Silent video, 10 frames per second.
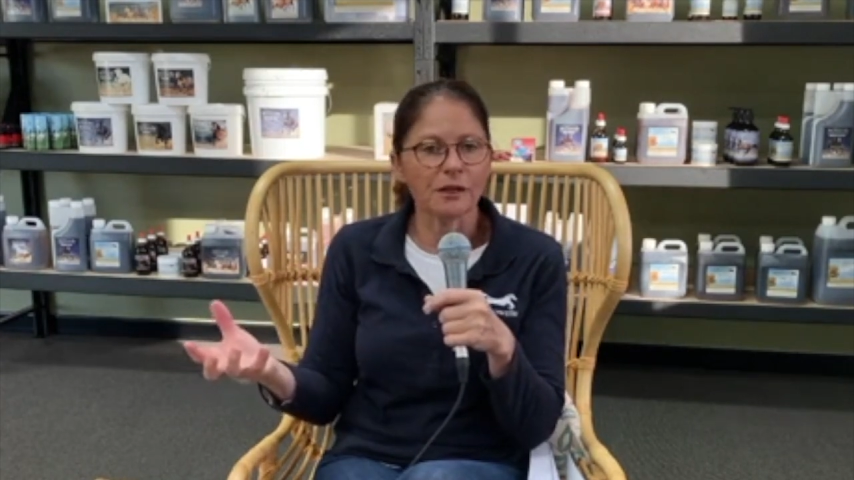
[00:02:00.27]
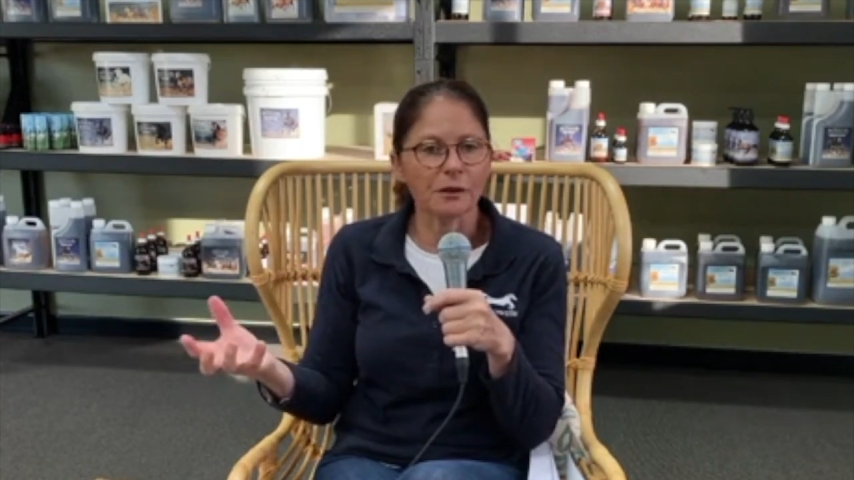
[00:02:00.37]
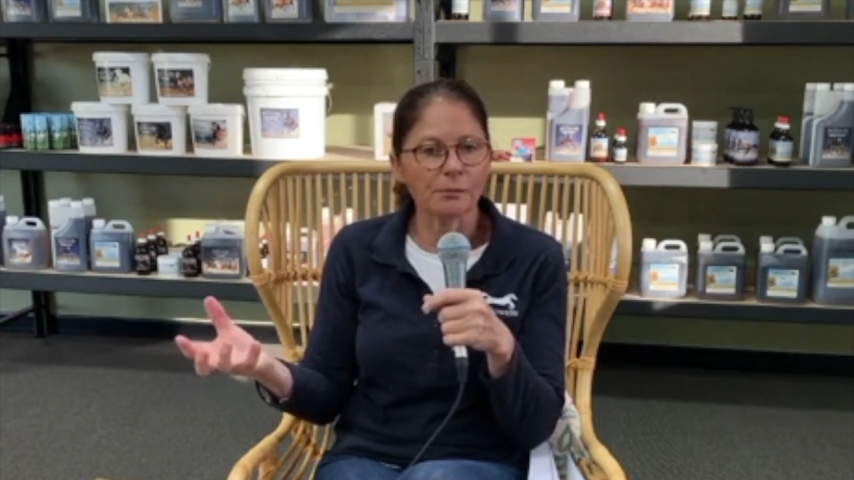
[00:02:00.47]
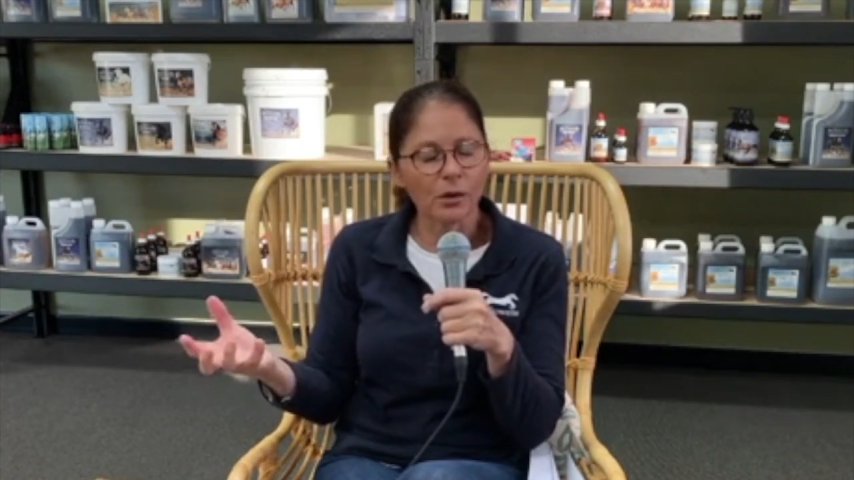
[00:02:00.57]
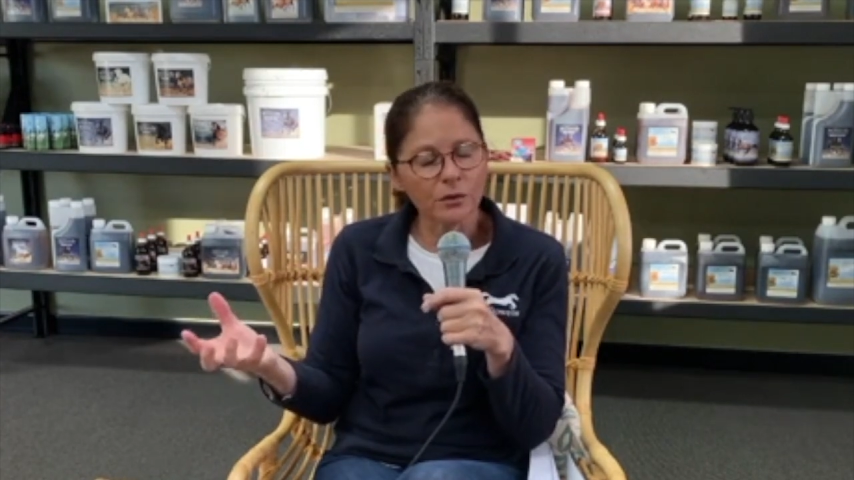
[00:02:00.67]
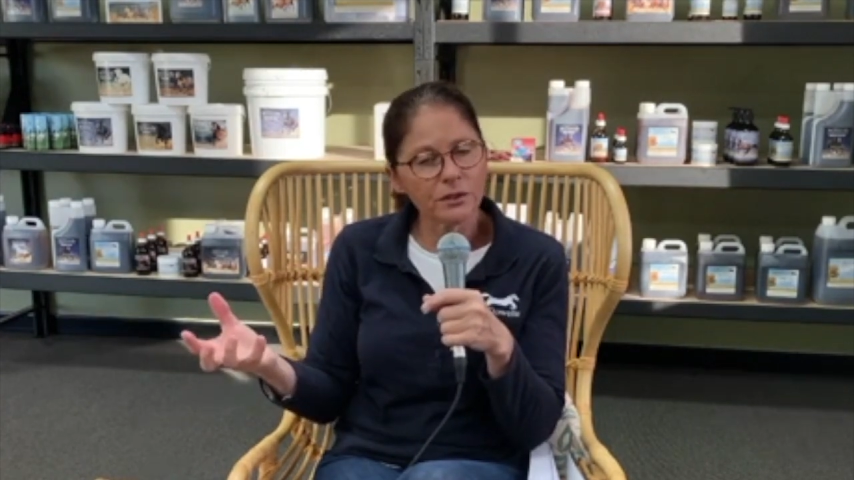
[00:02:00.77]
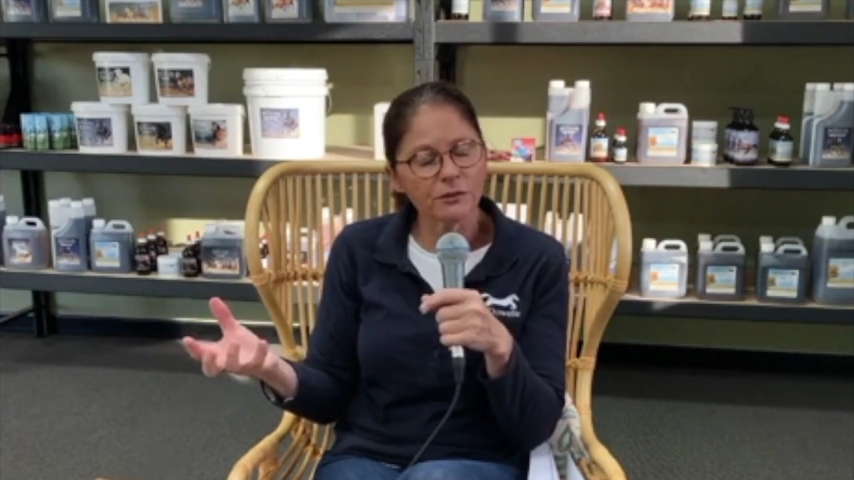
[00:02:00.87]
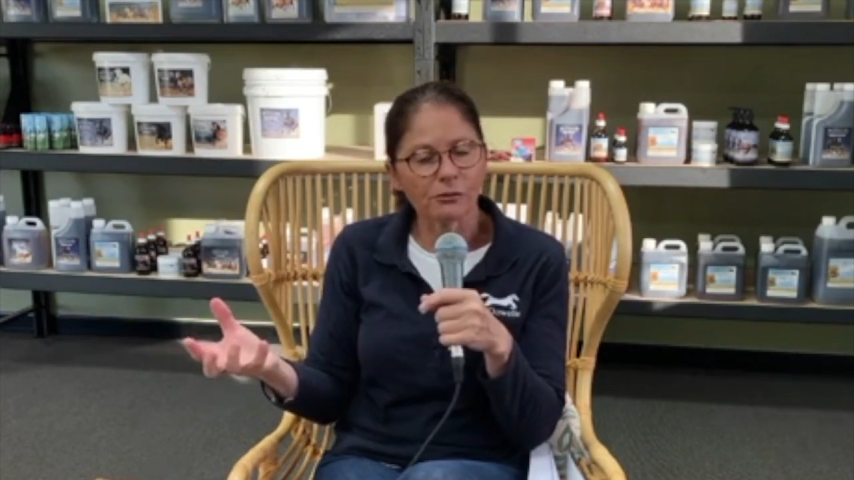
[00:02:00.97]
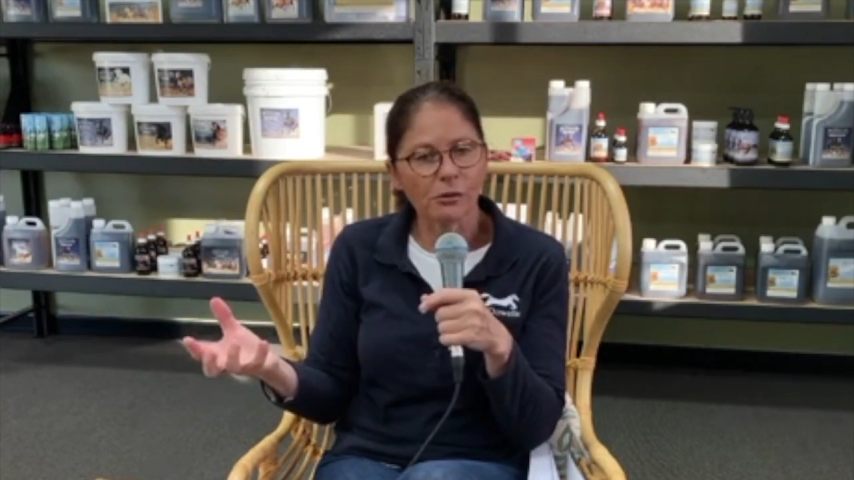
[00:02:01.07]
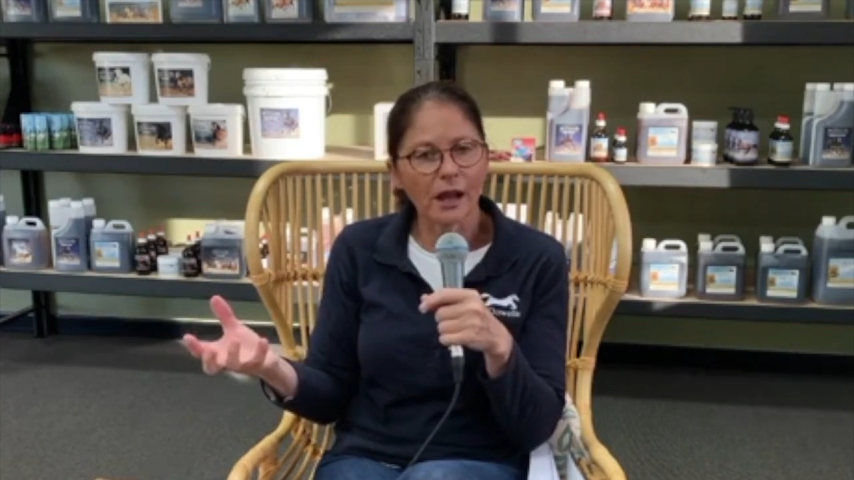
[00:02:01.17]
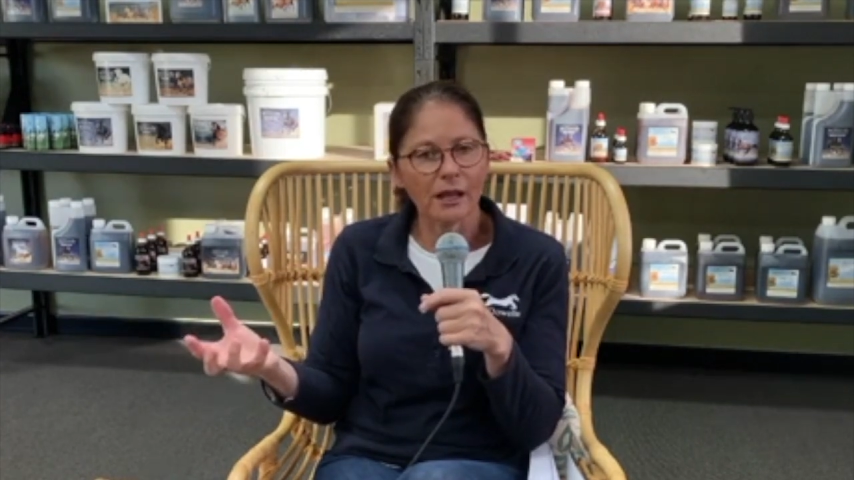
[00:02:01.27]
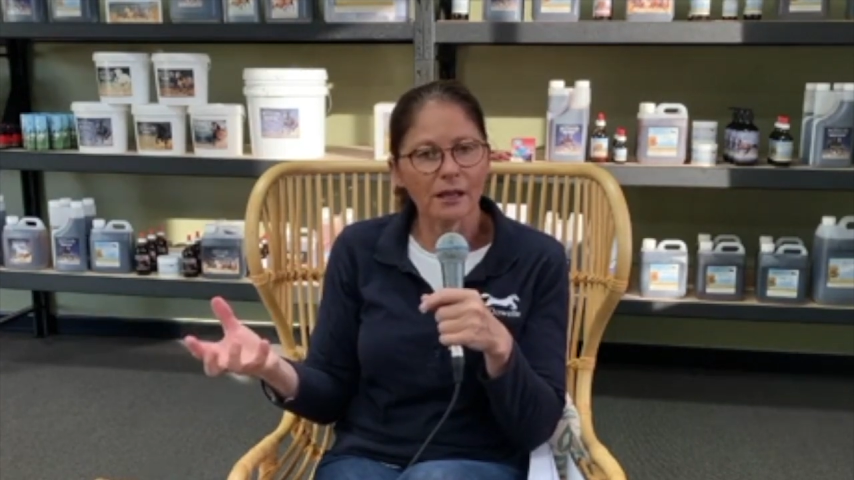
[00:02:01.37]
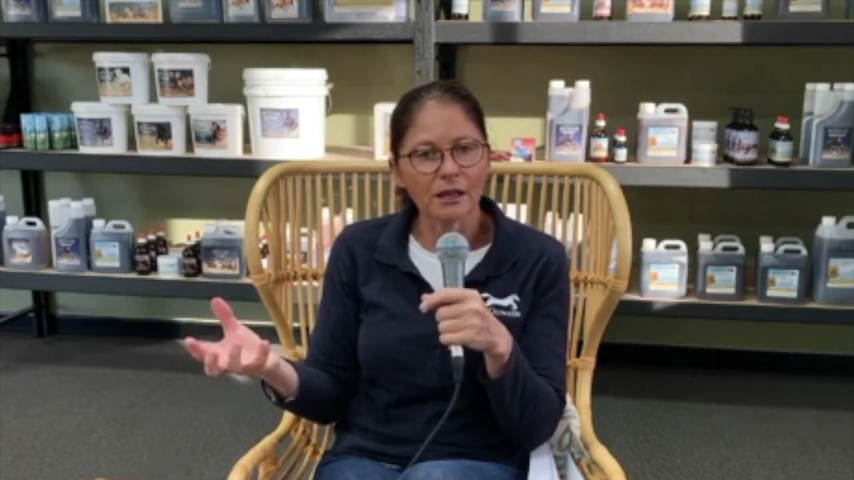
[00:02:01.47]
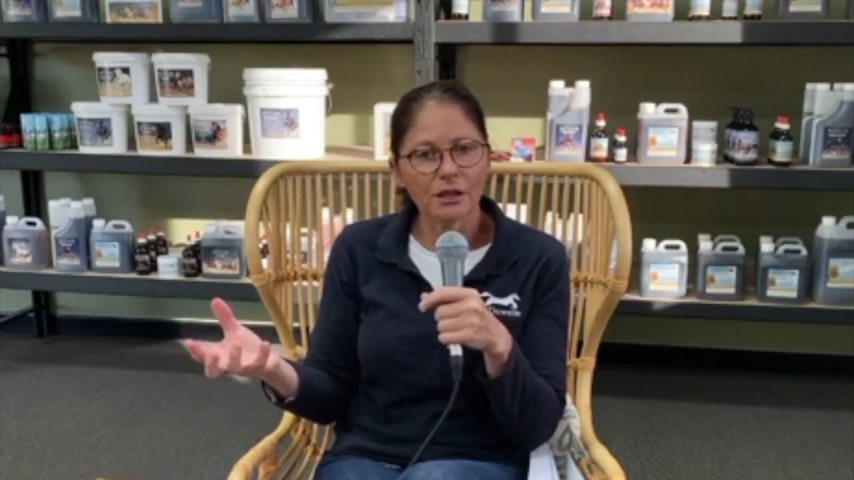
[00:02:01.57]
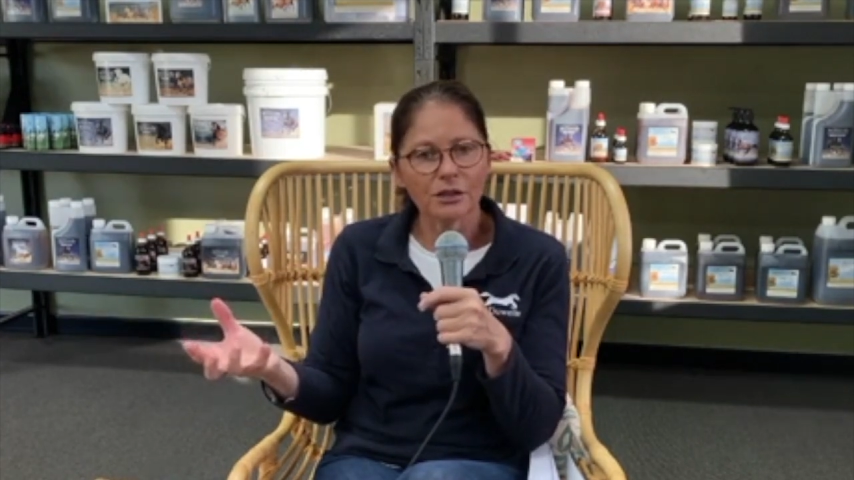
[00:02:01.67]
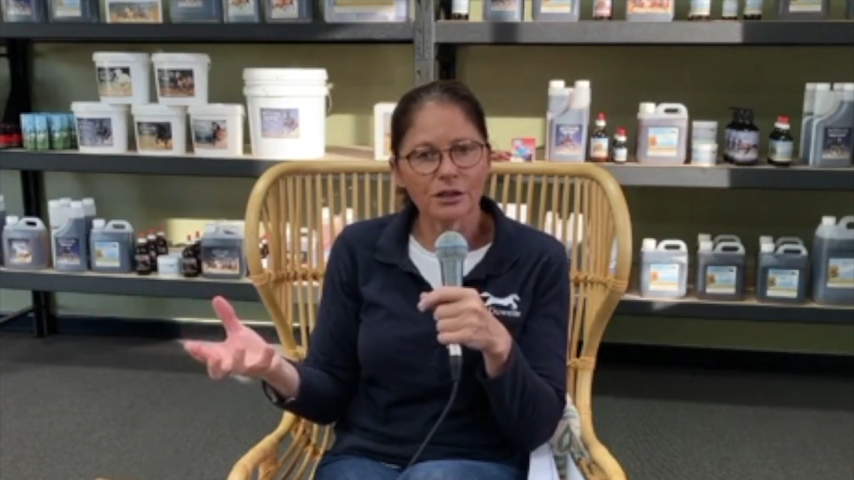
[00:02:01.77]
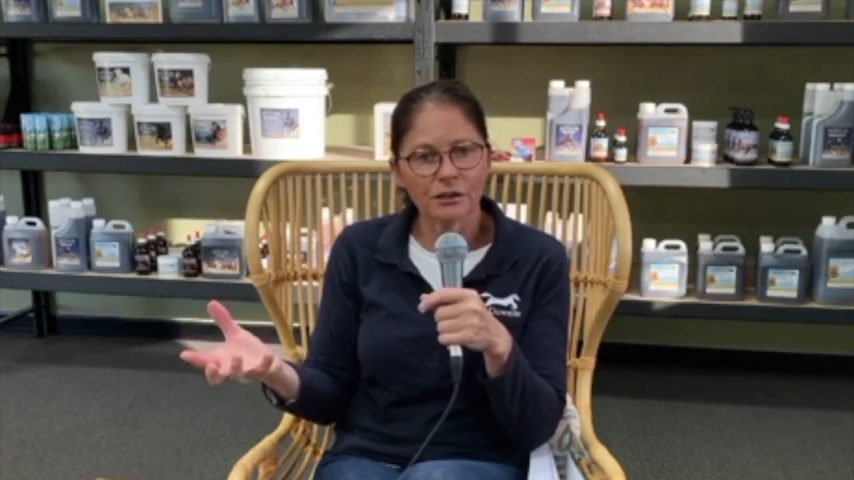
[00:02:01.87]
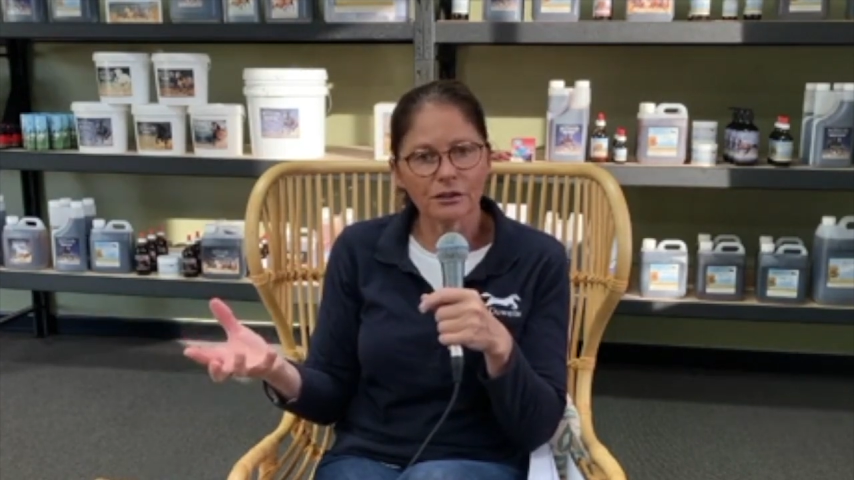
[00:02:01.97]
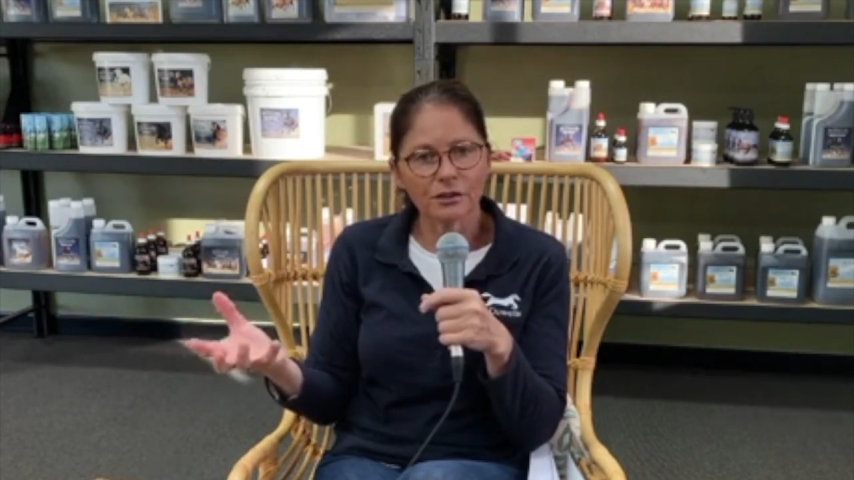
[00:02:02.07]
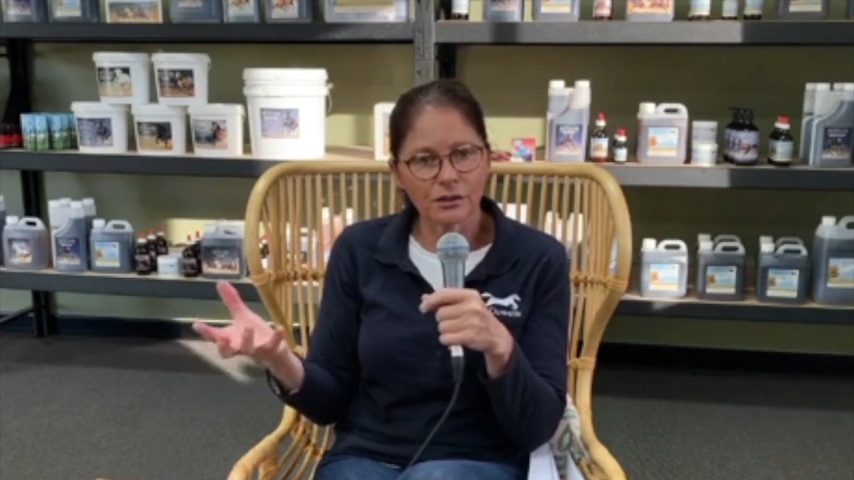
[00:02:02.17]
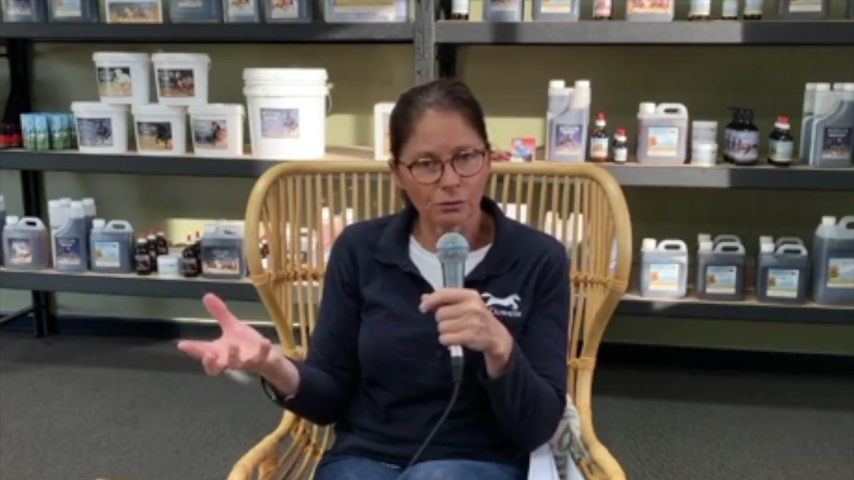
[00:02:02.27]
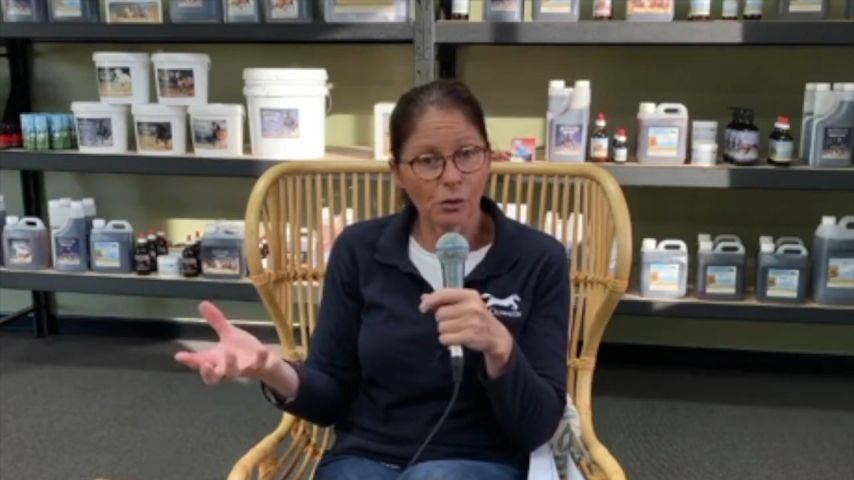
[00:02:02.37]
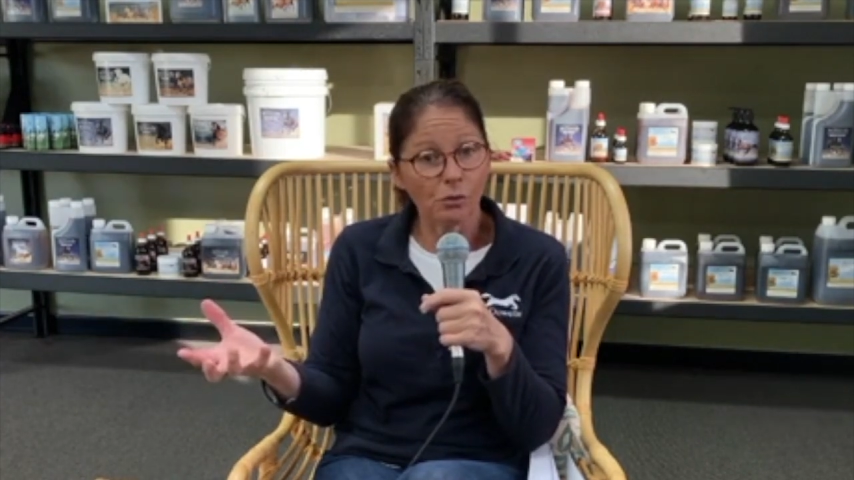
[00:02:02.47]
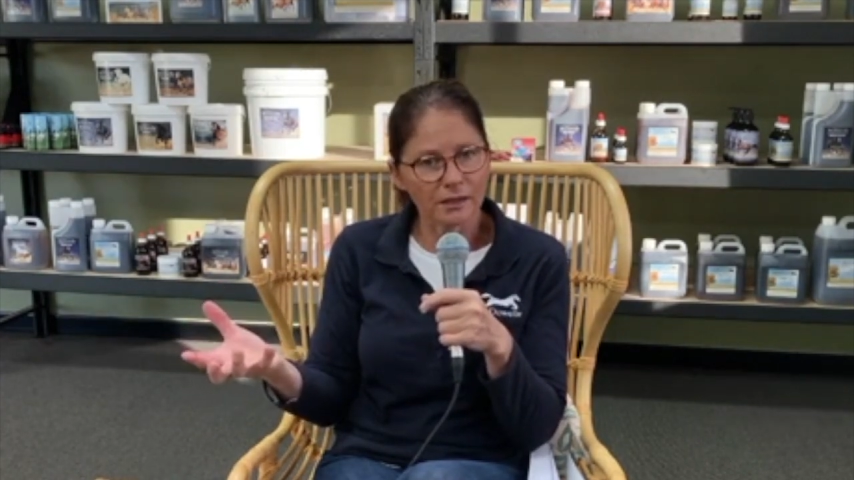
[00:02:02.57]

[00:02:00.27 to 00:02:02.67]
in a positive way to to what was